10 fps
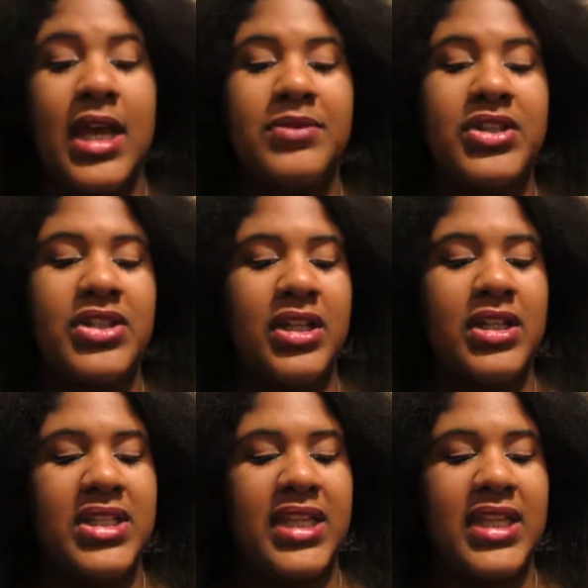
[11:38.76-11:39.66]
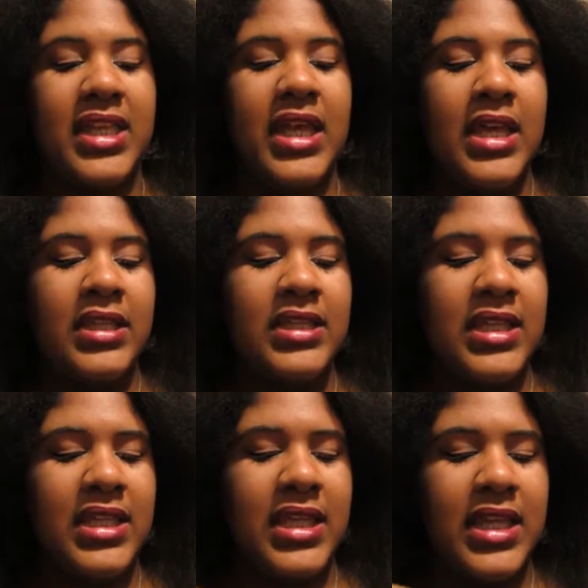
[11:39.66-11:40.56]
I'm just gonna take
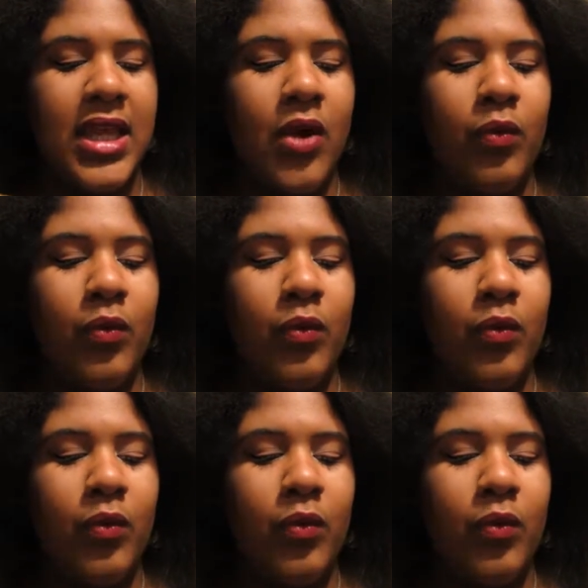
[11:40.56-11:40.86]
the